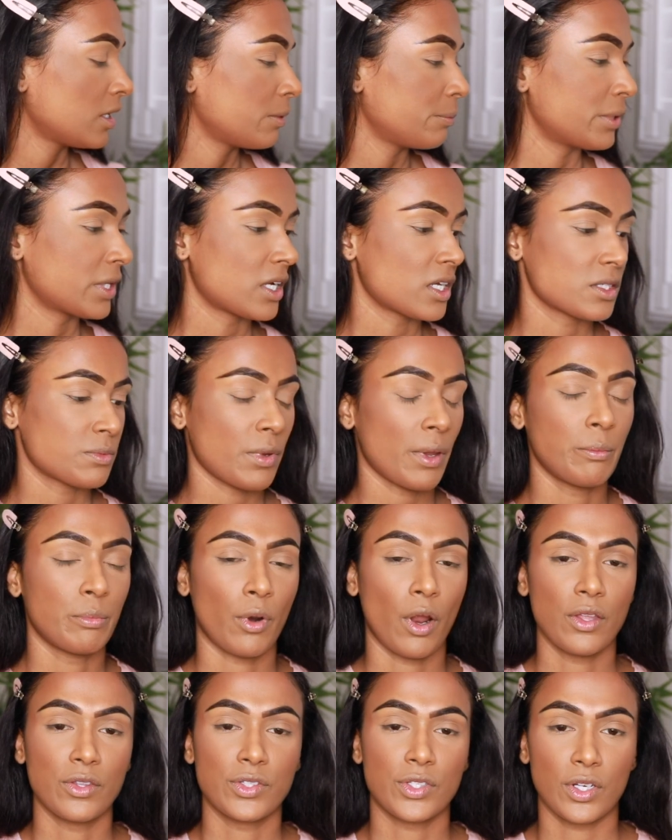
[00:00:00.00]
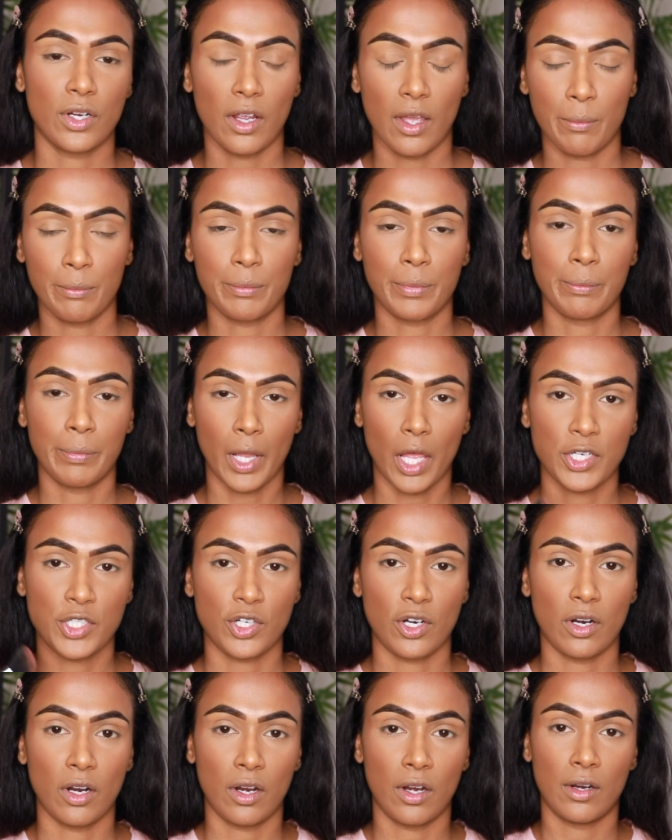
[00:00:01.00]
because my bronzer and
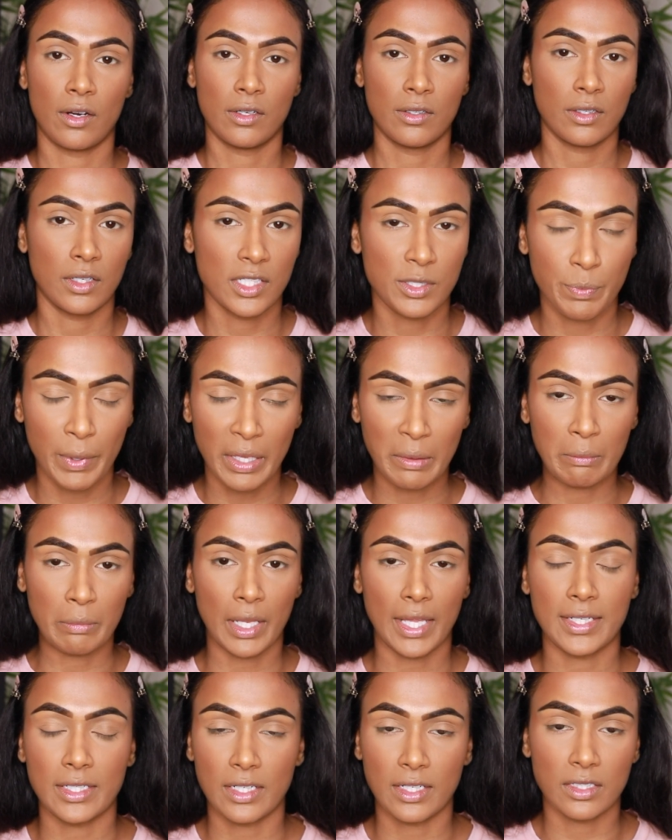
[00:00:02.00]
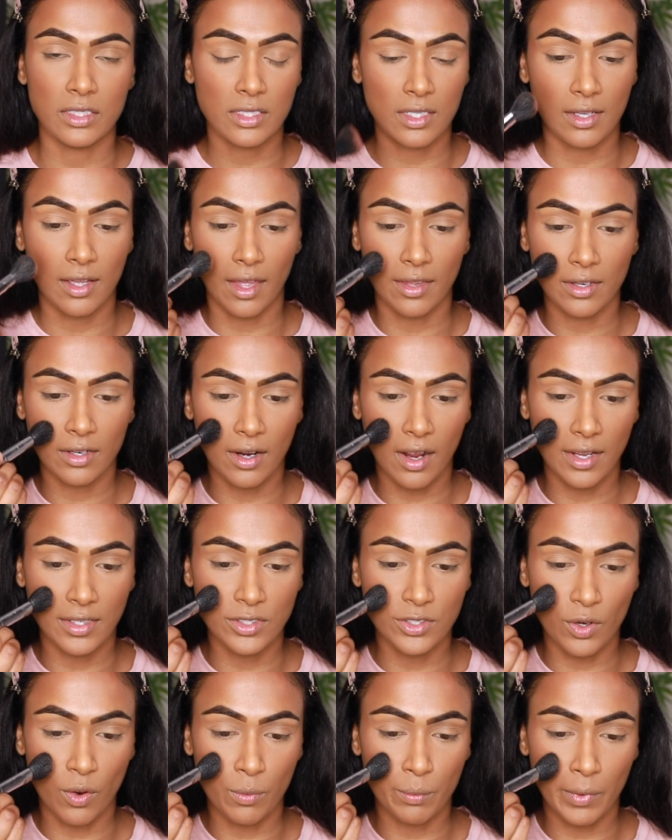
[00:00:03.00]
blusher is being blended in together, I
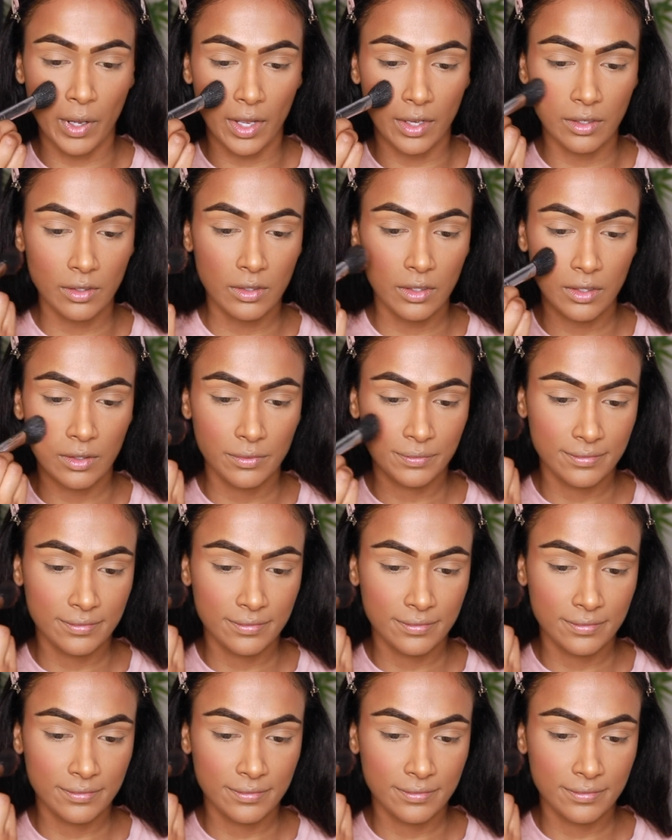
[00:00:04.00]
don't mind.